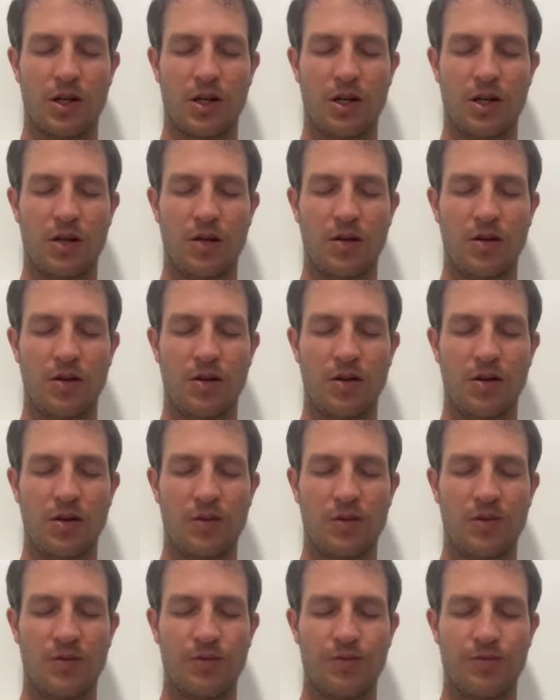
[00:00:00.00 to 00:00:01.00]
And
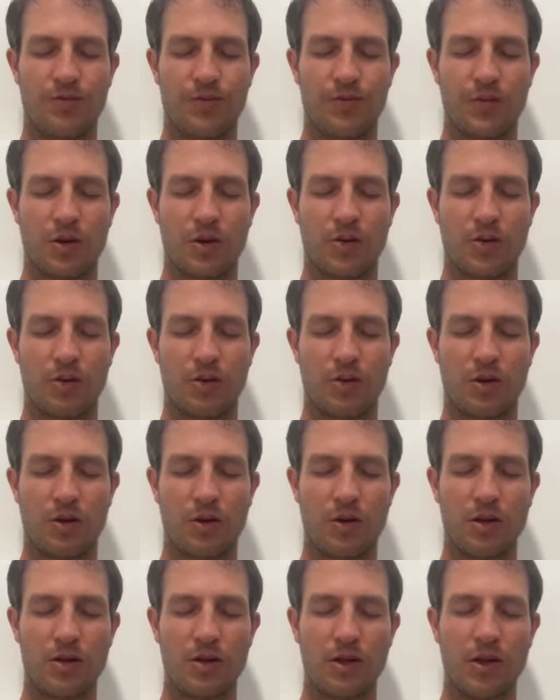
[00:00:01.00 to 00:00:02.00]

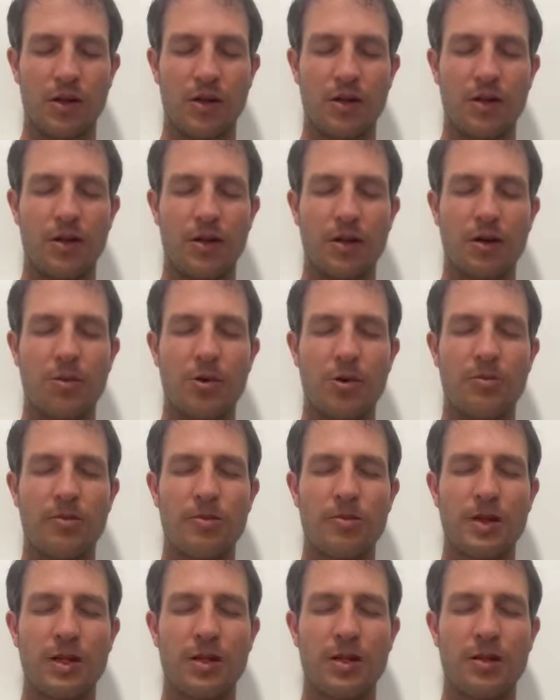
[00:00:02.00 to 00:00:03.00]
we're going to take a couple
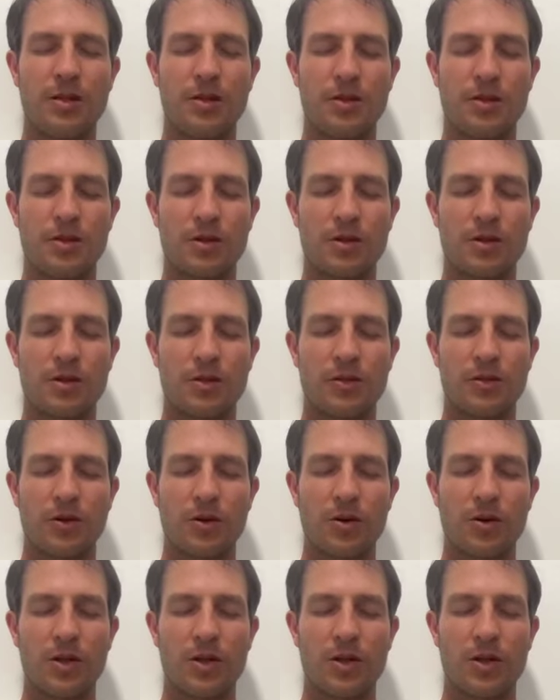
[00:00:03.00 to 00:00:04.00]
minutes to
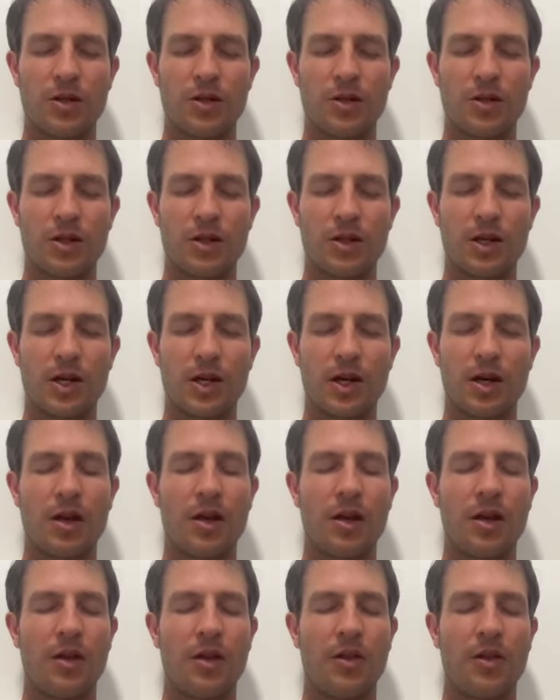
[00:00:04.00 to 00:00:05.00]
focus
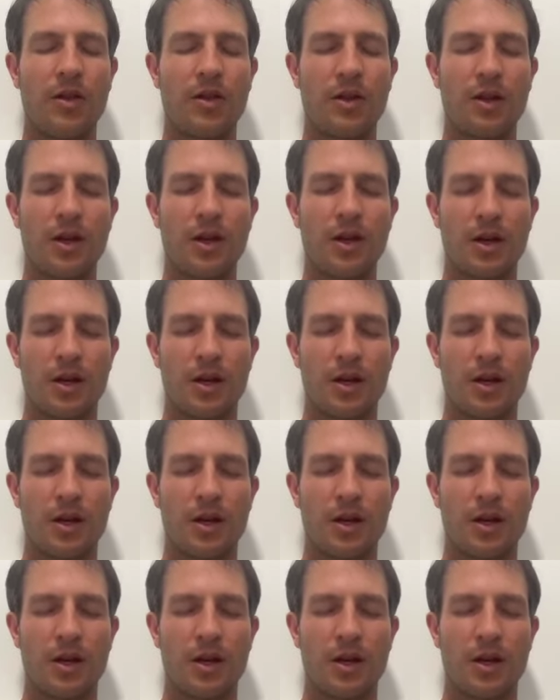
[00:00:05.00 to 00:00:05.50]
again on